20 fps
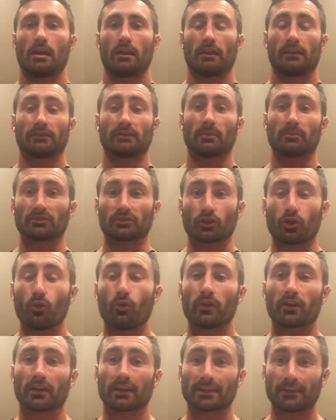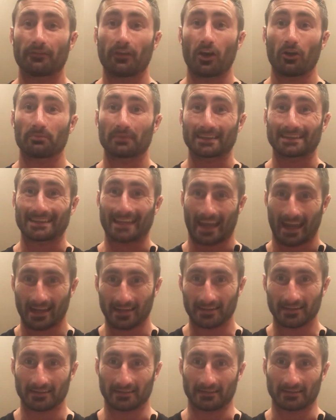Number 2, we're going to develop the
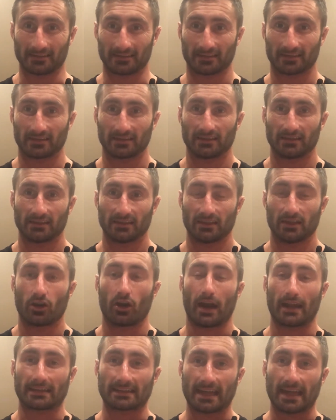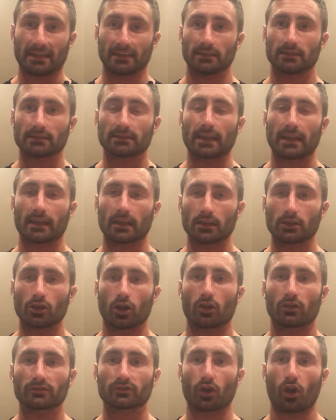tendons. All right? Tendons take a
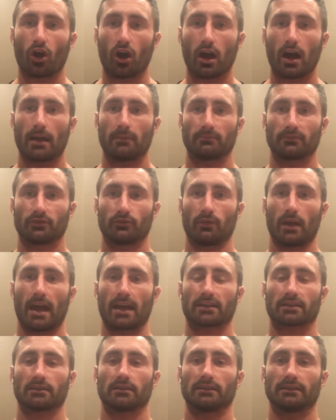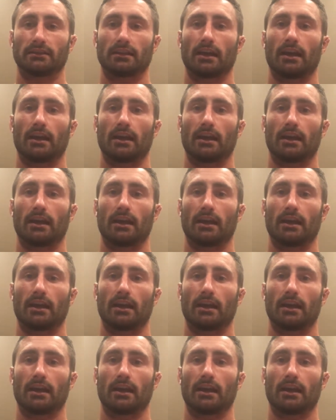lot of time to actually